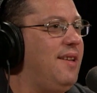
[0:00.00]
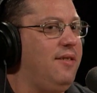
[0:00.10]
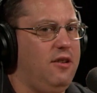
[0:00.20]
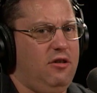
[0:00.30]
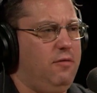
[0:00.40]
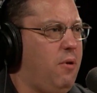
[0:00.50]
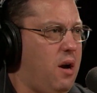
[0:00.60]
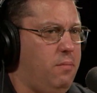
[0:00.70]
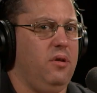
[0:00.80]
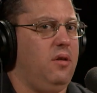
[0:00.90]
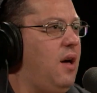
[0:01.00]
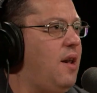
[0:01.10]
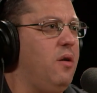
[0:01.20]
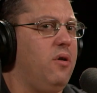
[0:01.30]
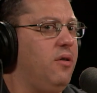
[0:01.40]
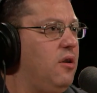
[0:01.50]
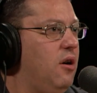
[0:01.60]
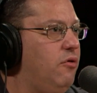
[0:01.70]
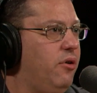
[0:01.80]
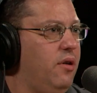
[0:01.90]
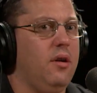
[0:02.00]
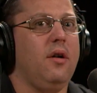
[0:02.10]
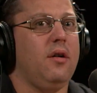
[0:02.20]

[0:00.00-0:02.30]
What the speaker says: and this is probably anywhere in the country.